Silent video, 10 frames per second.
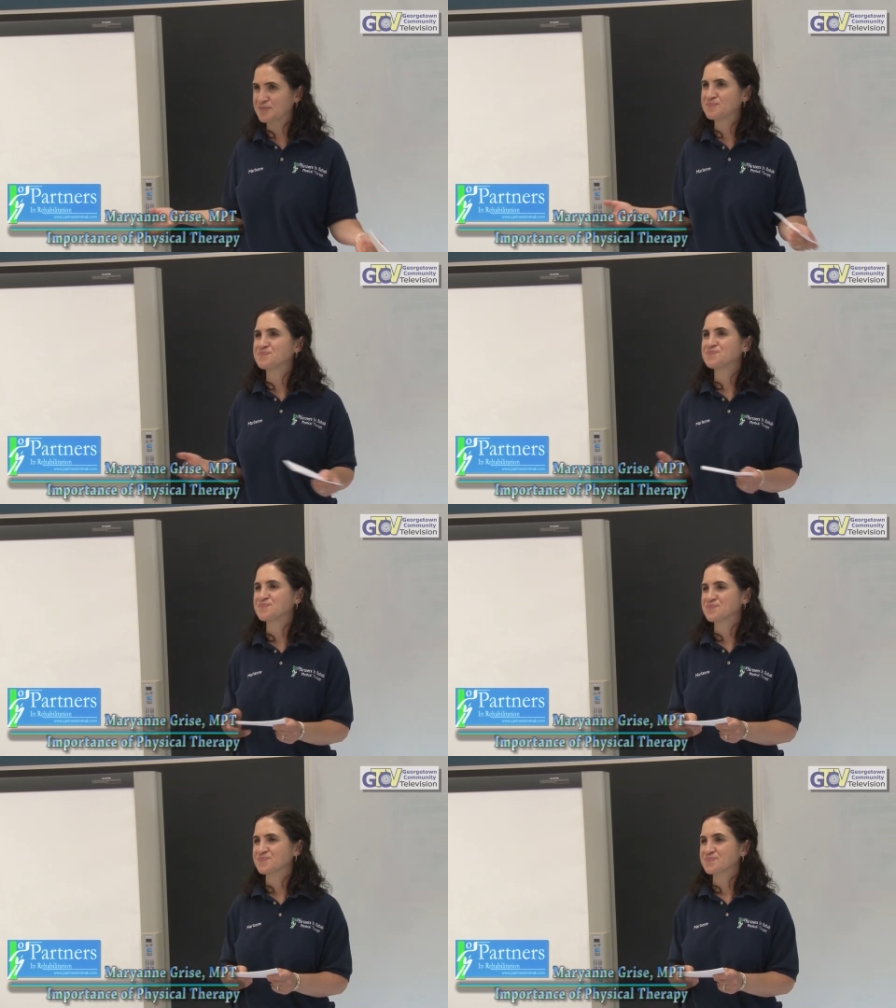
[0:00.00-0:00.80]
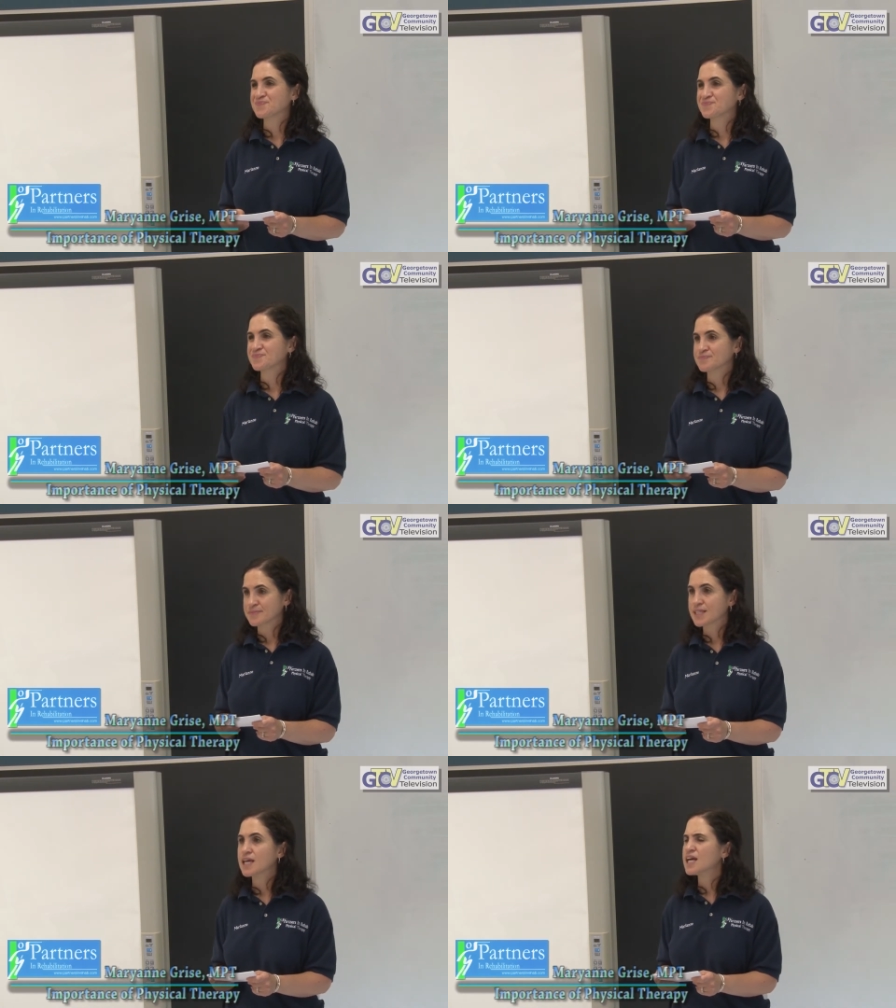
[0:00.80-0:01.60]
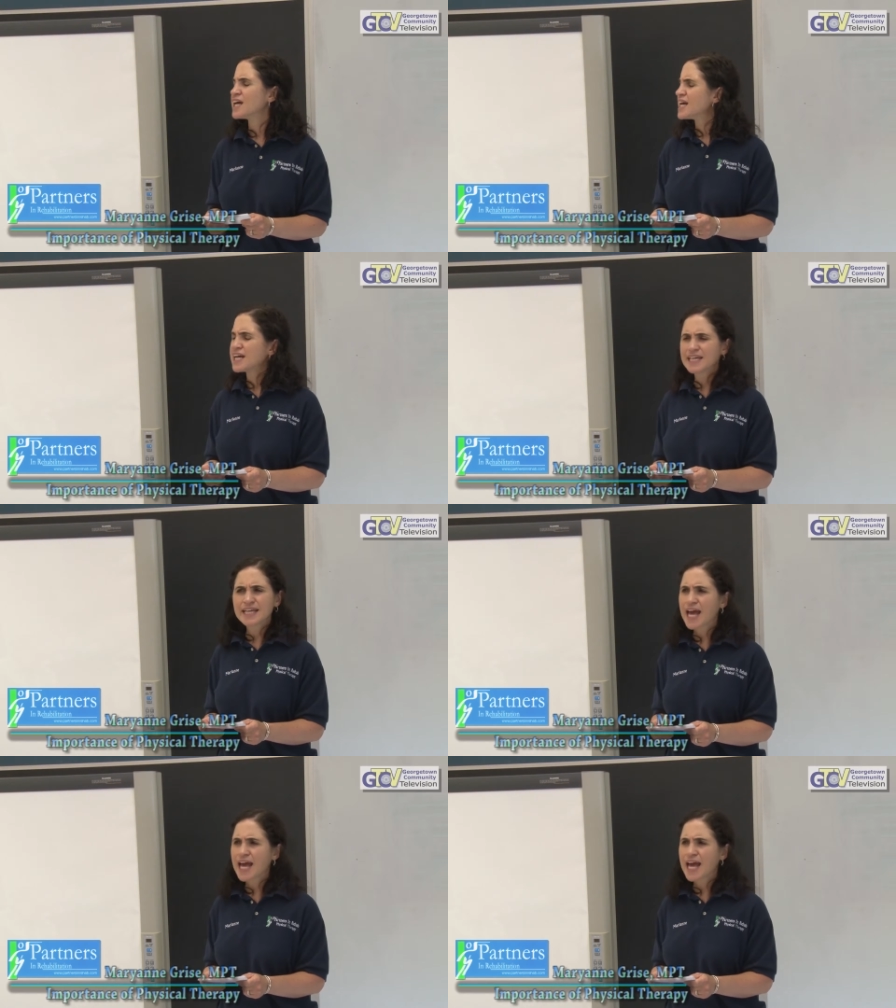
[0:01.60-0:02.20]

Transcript: I didn't realize that. yeah. I didn't realize that.